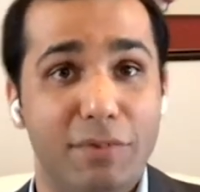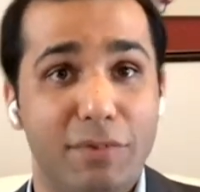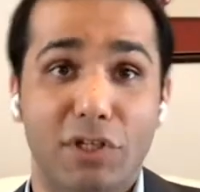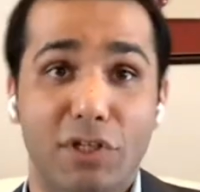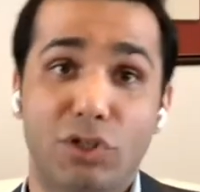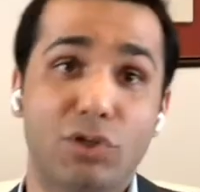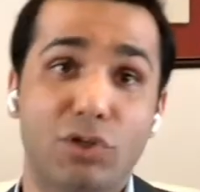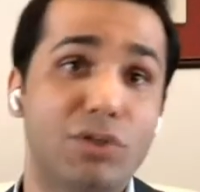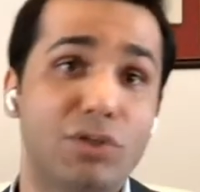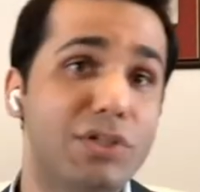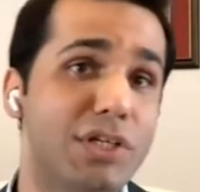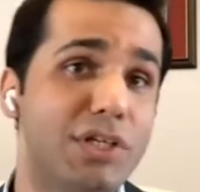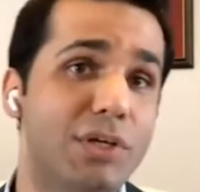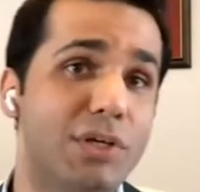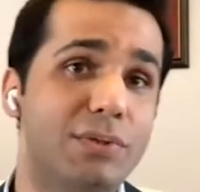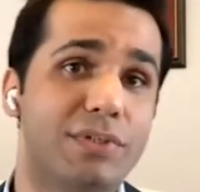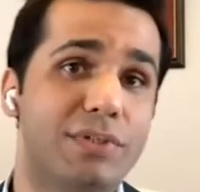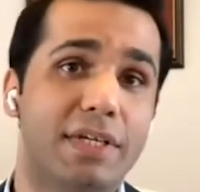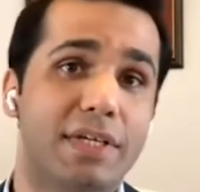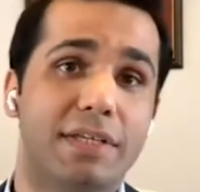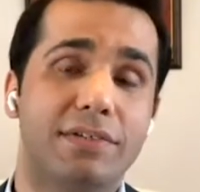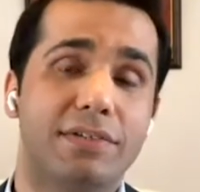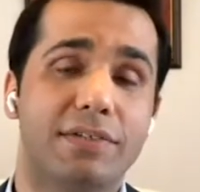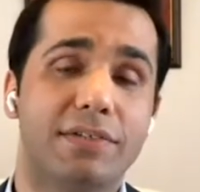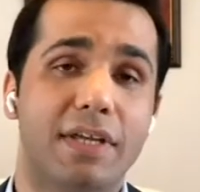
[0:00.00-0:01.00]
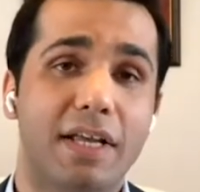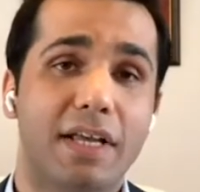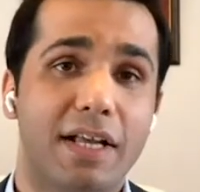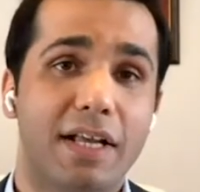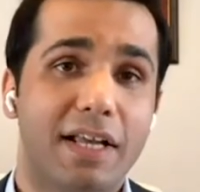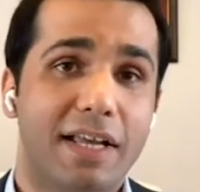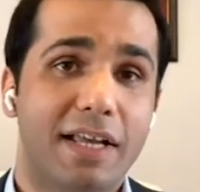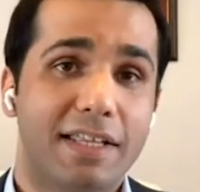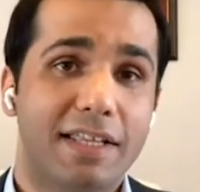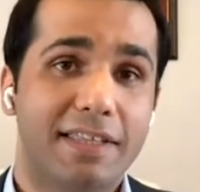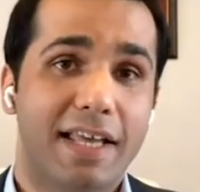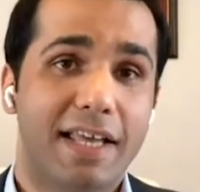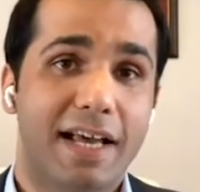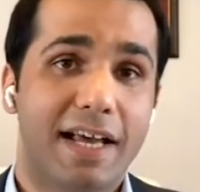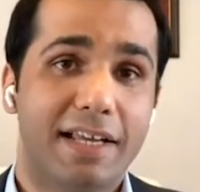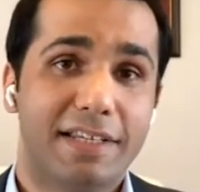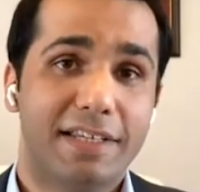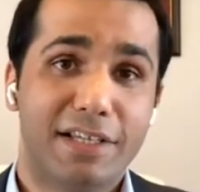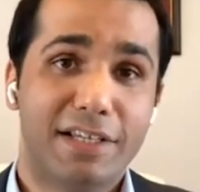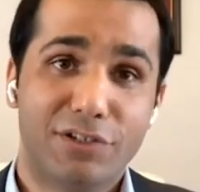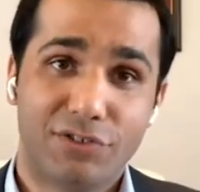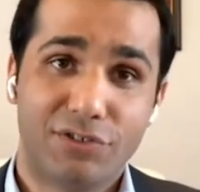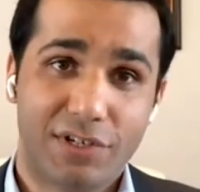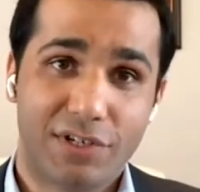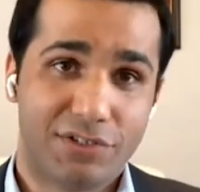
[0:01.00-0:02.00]
I mean, the good news is
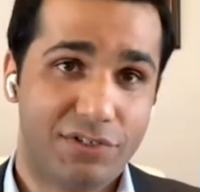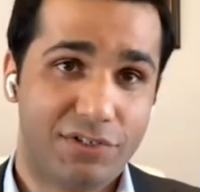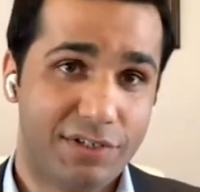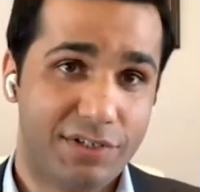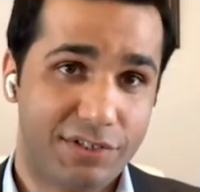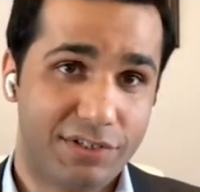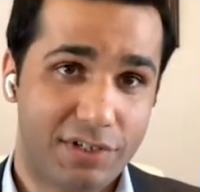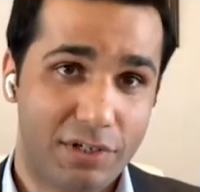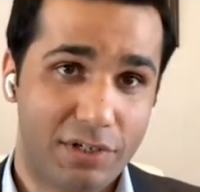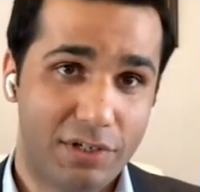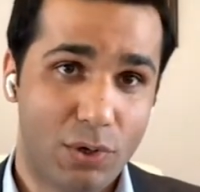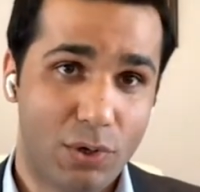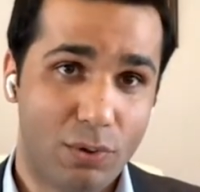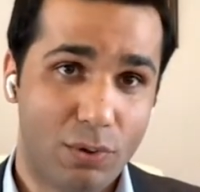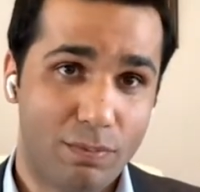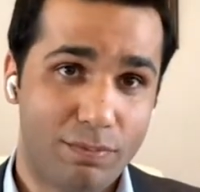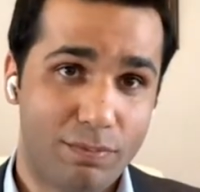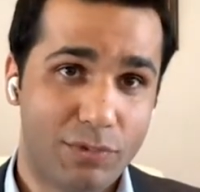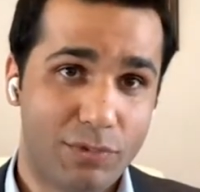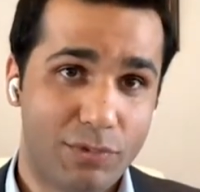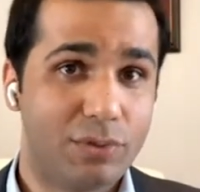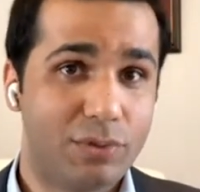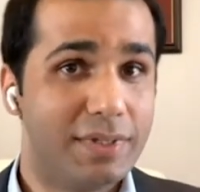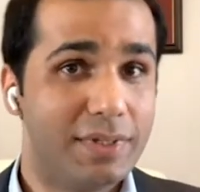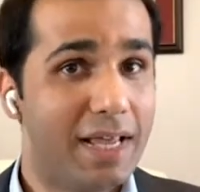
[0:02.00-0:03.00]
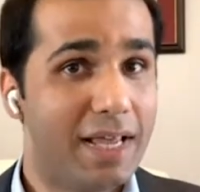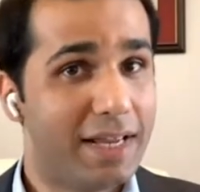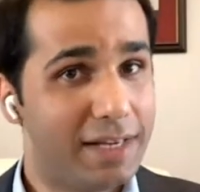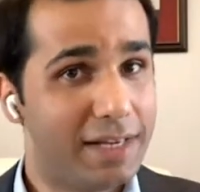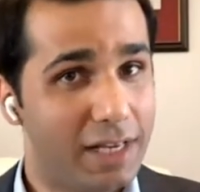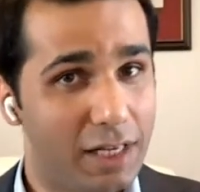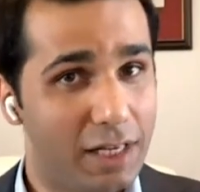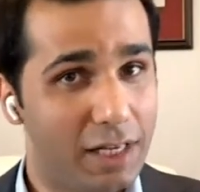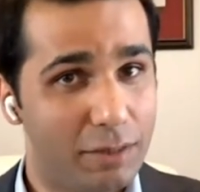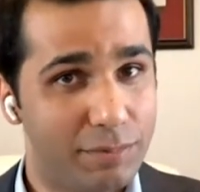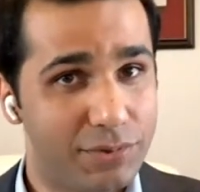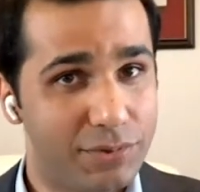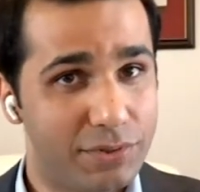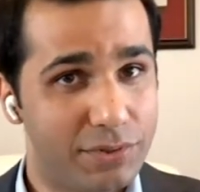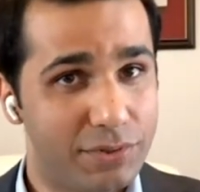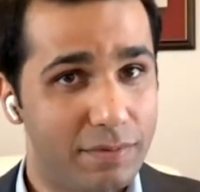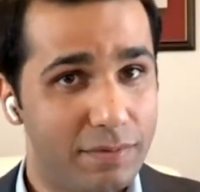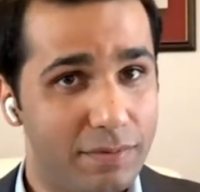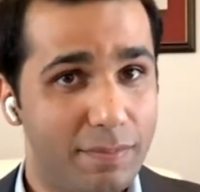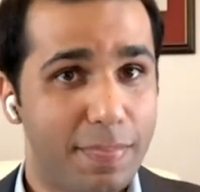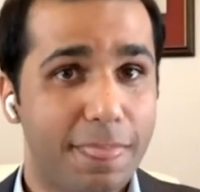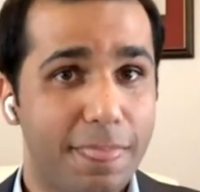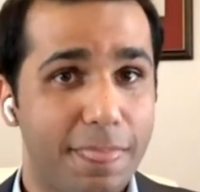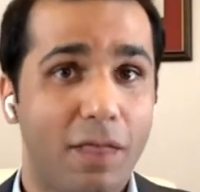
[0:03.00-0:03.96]
that interest rates are low, so that helps.